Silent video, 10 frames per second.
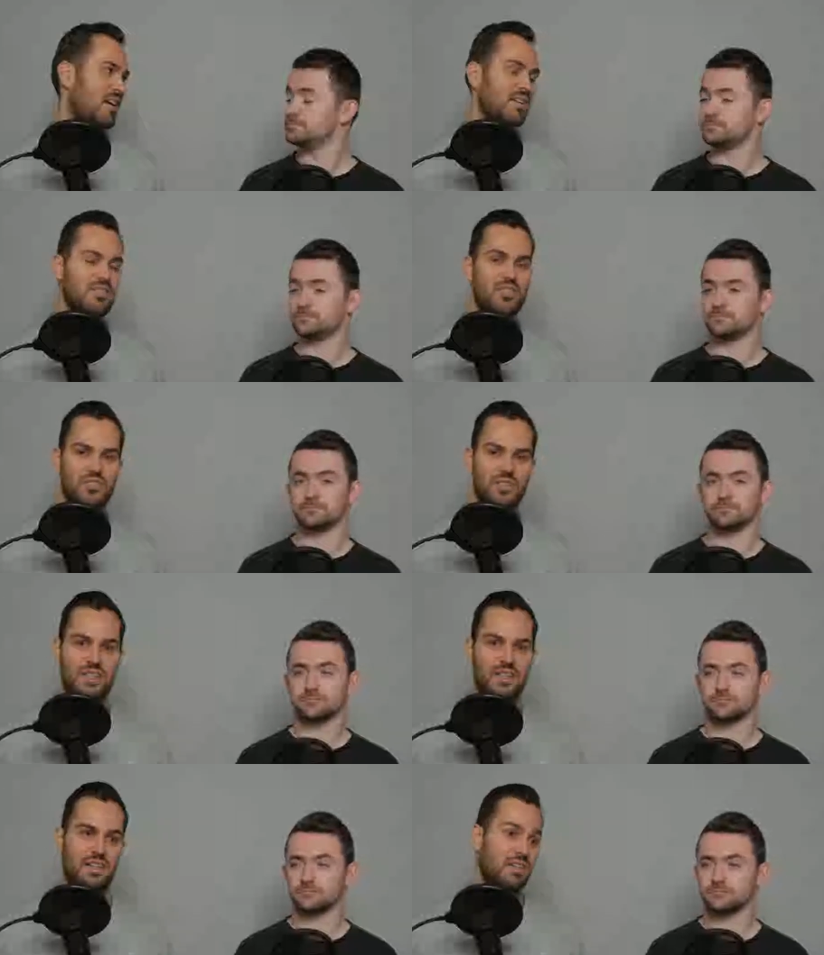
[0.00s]
Speaker 1: kind of
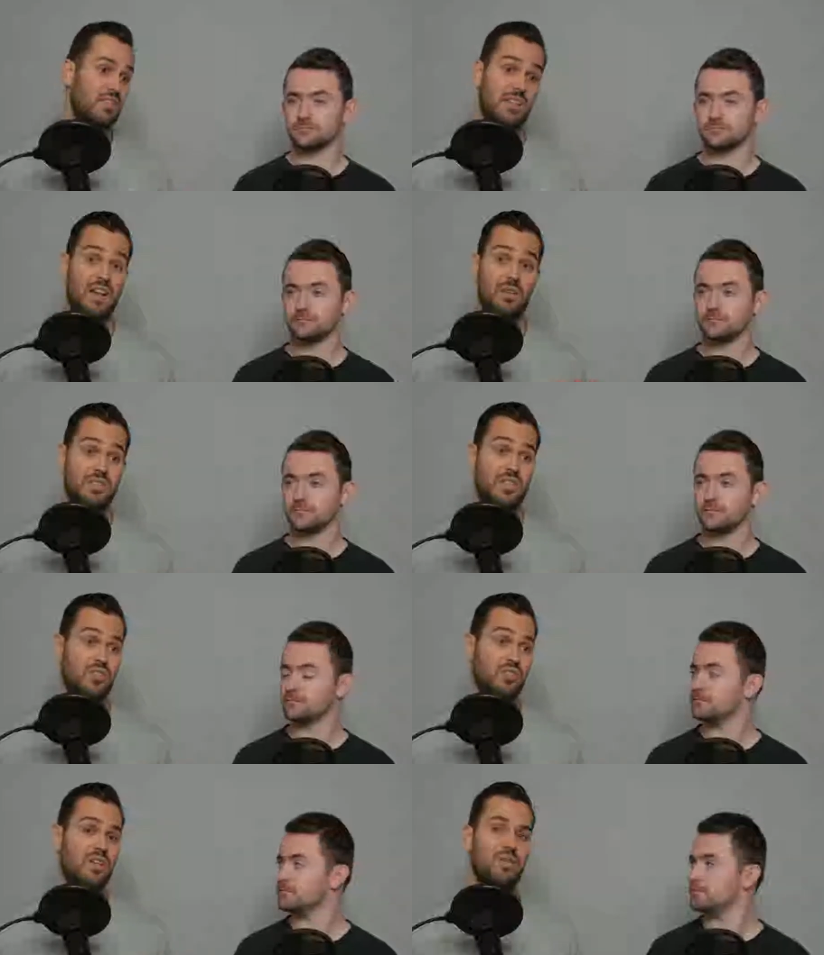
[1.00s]
streak yeah lost their
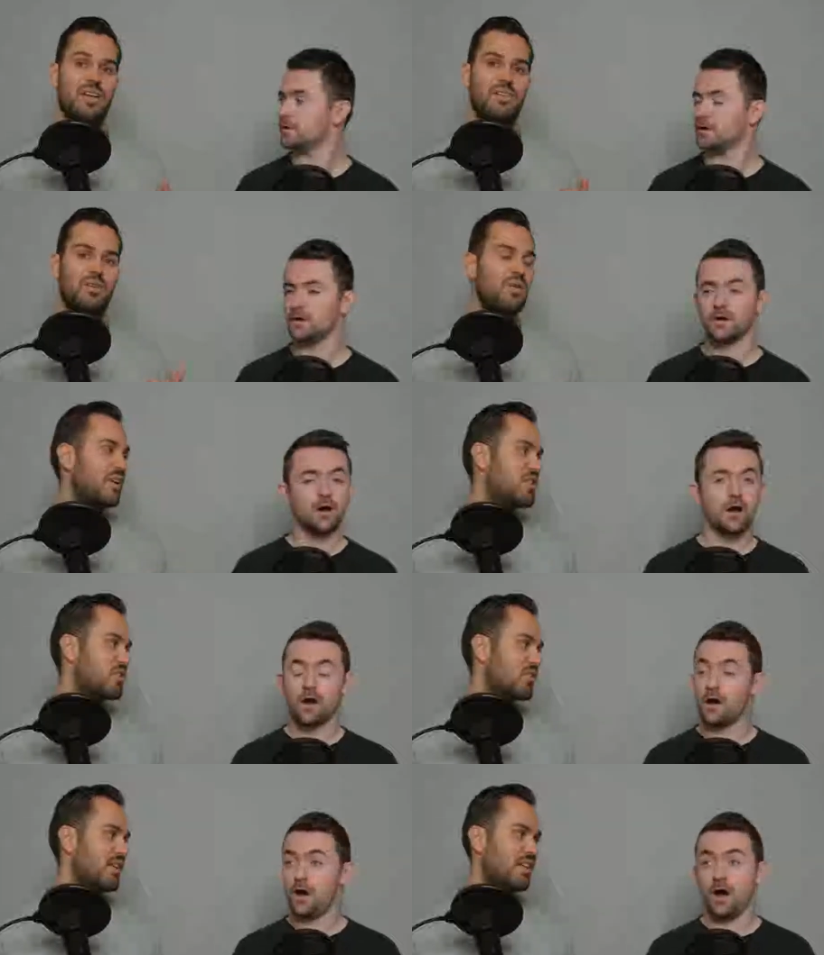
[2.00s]
streak or they've got an
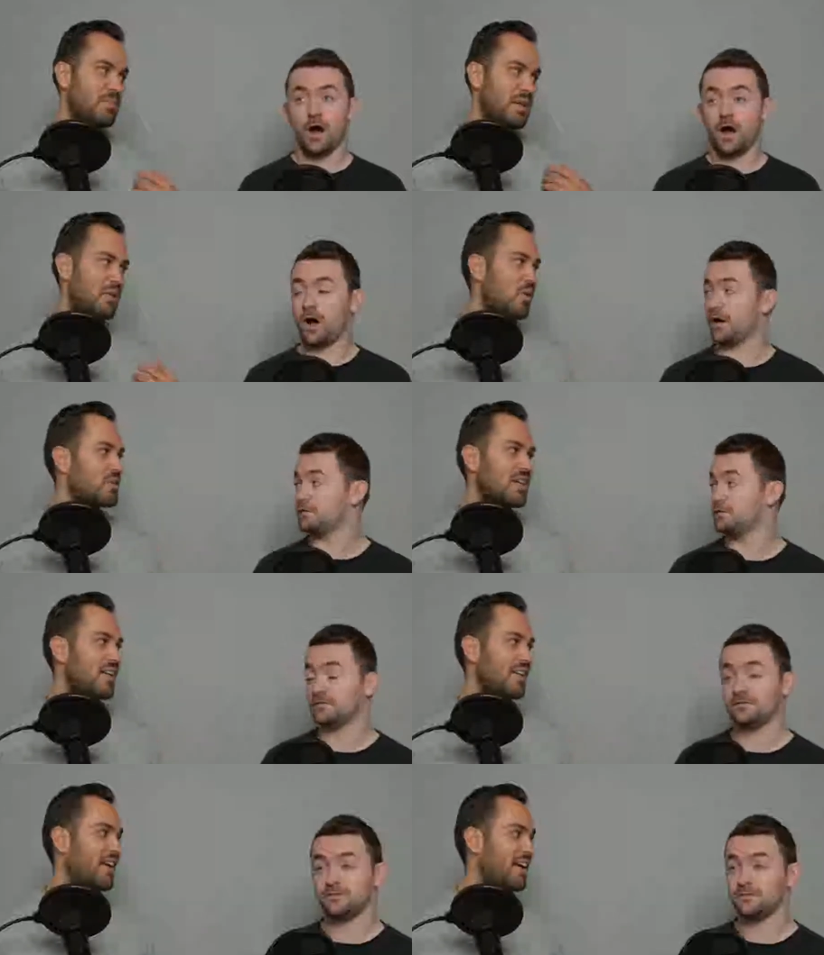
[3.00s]
injury they've been knocked
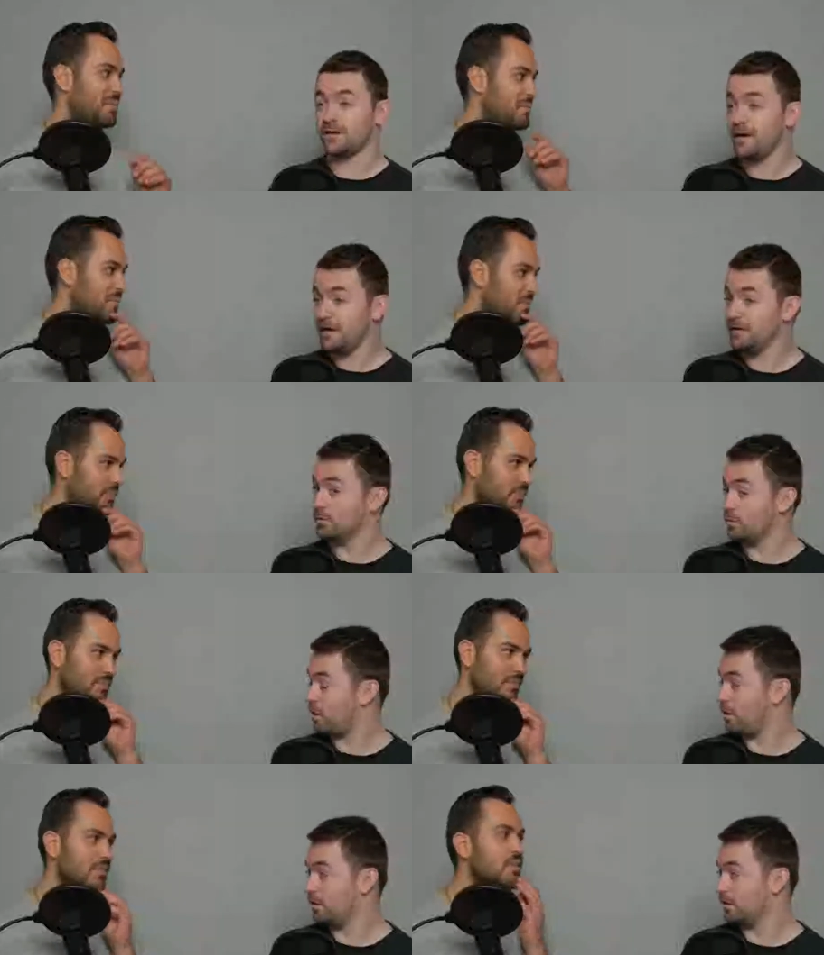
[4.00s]
out of the game tell
Speaker 2: you
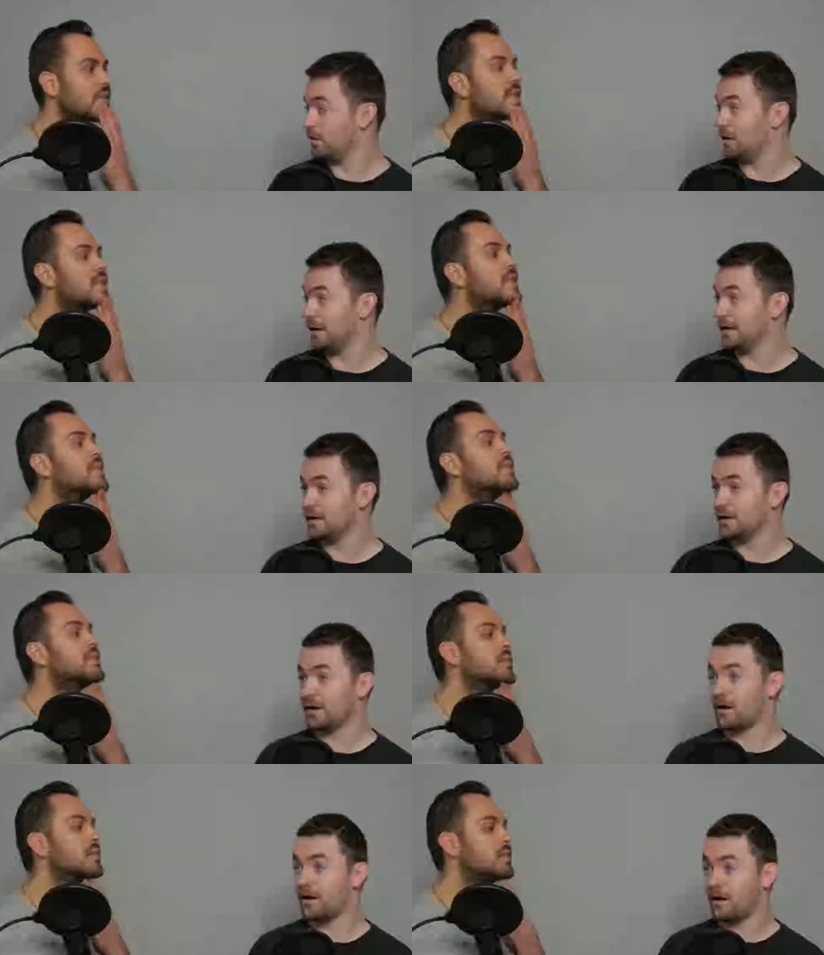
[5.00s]
what like
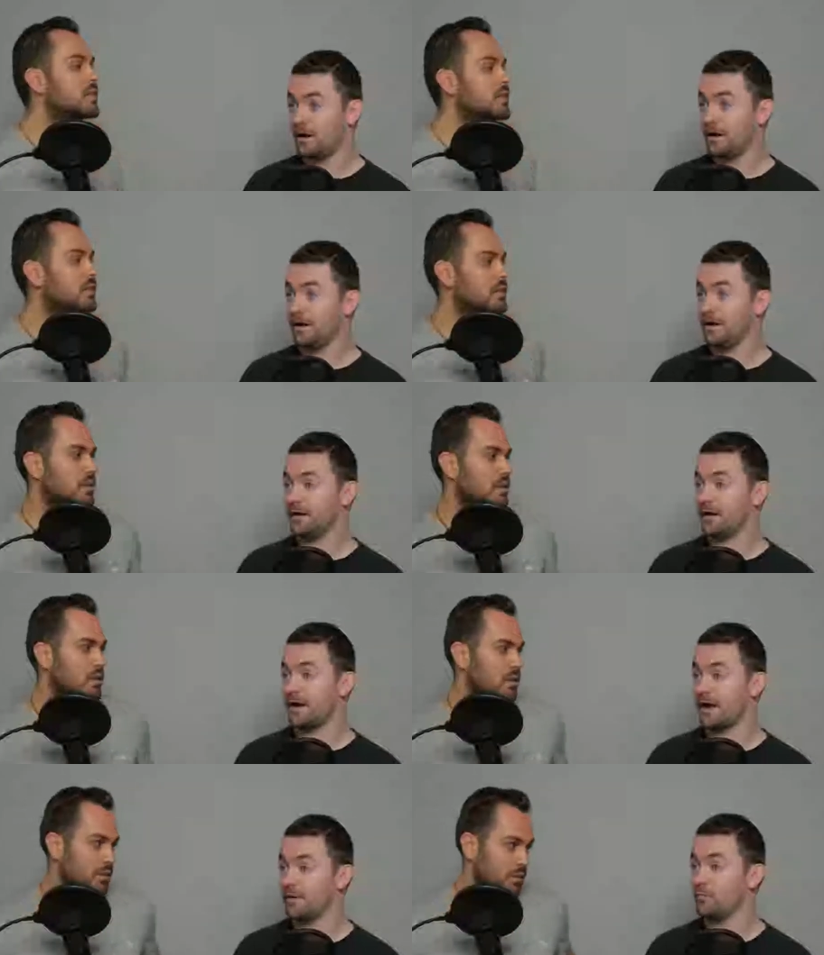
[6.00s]
i
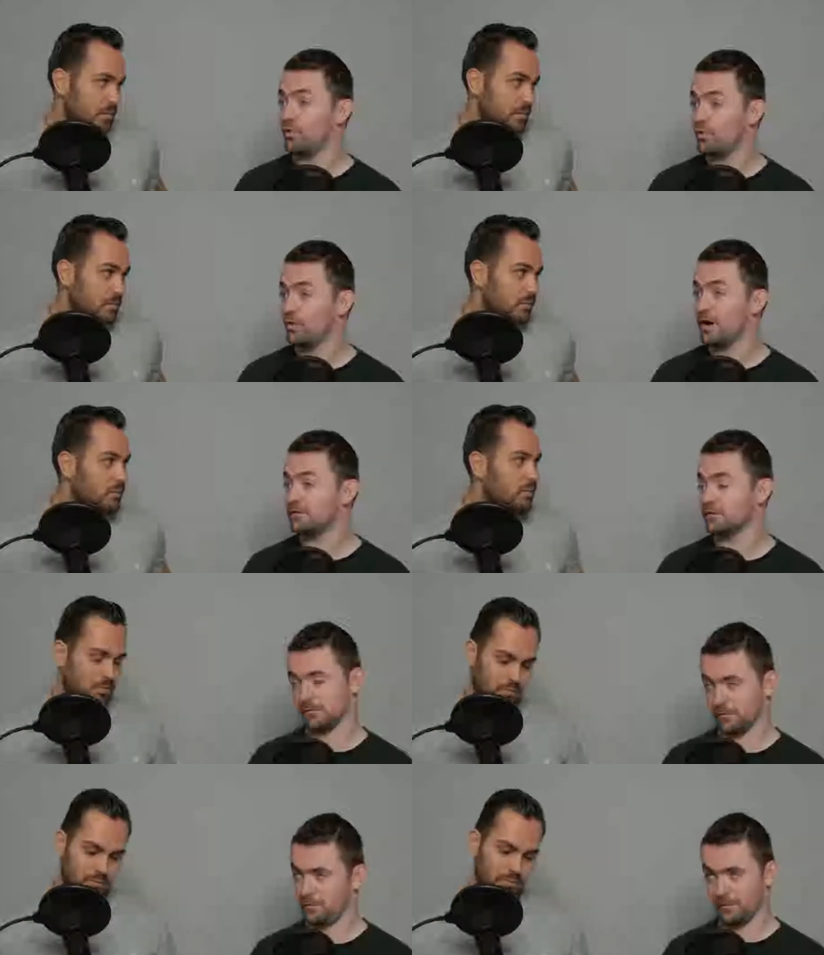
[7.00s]
am always
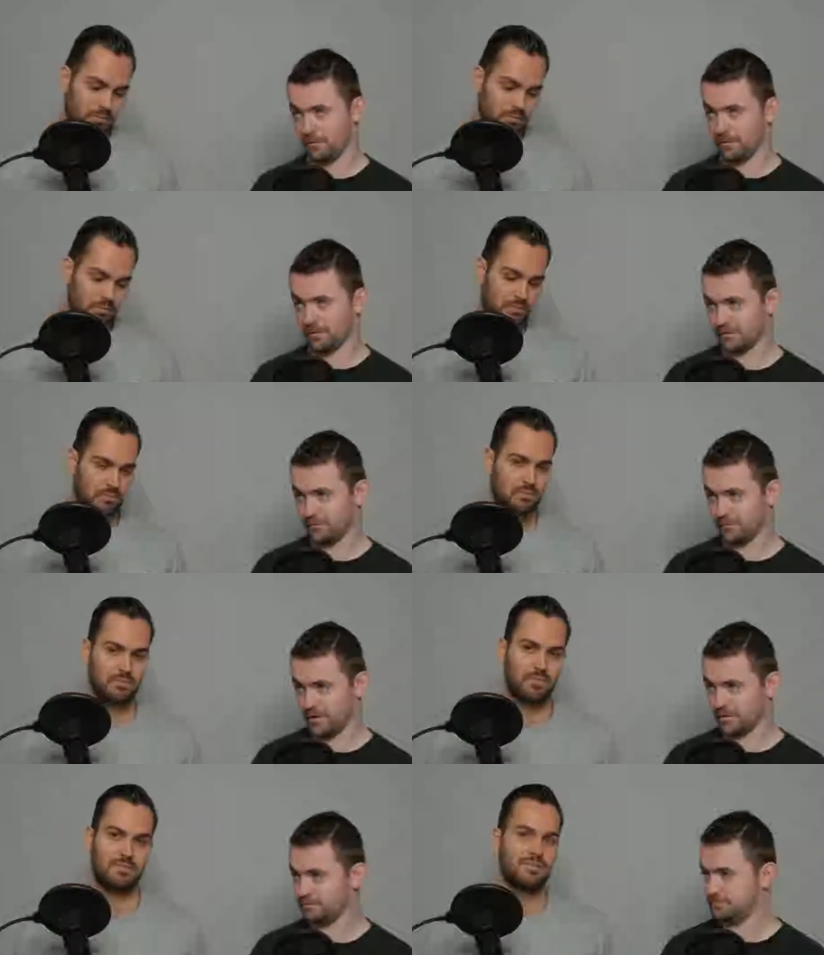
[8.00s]
i'm a big wrestling
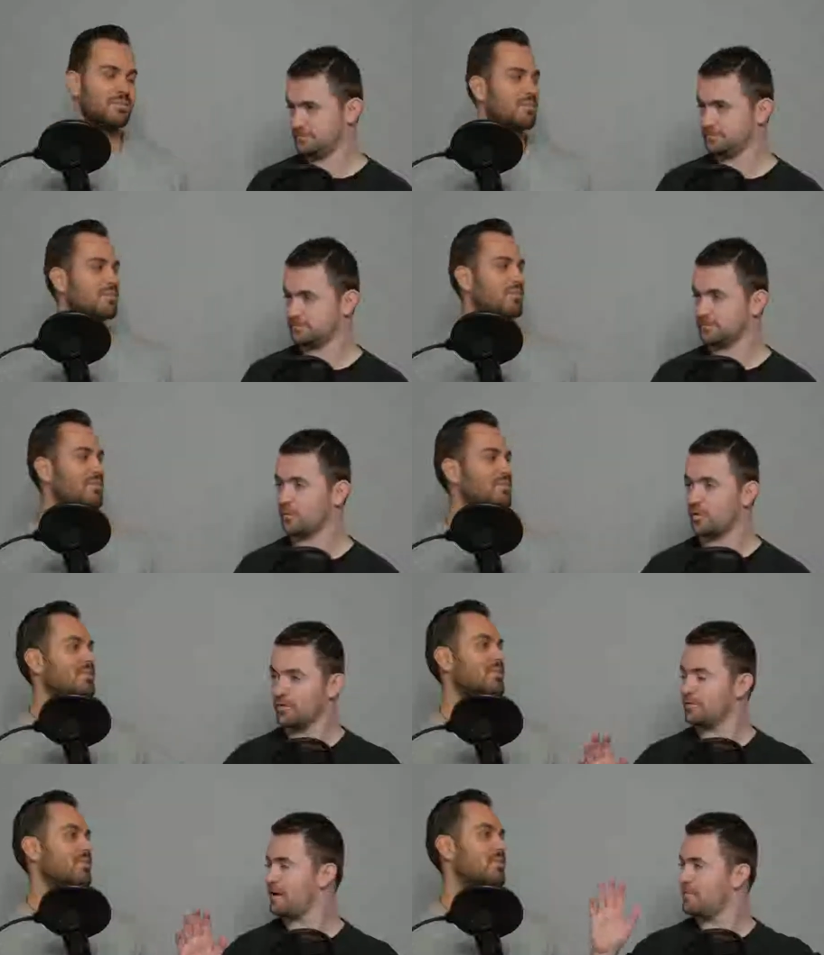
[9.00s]
fan i'm
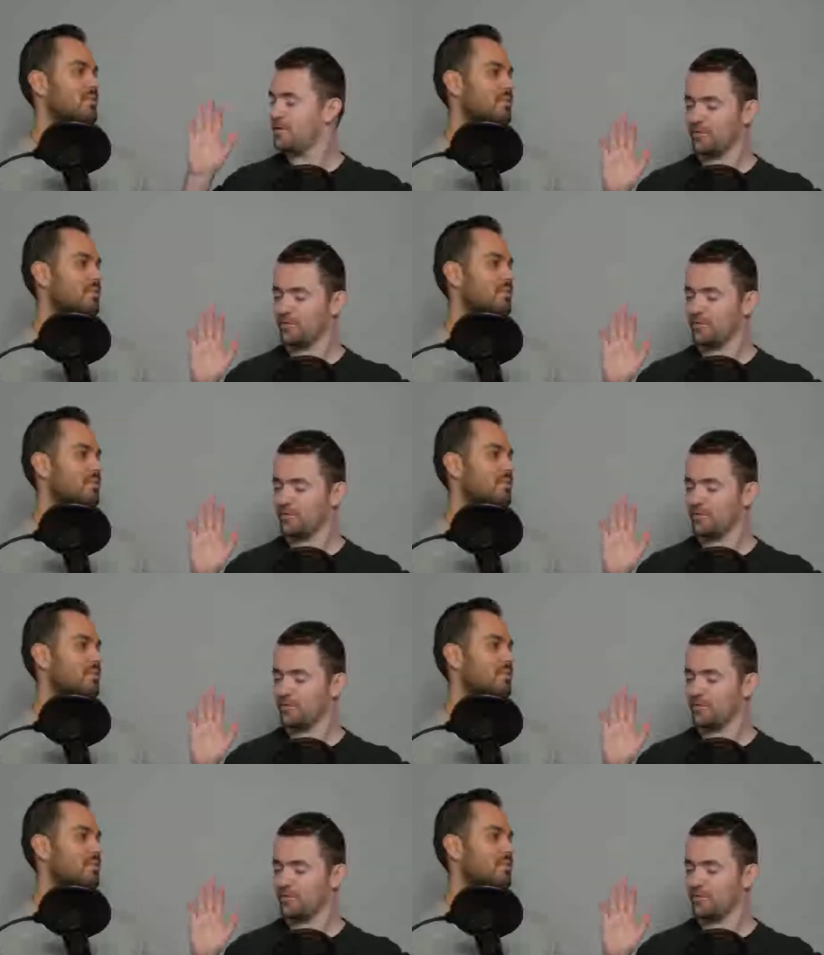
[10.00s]
cultivating my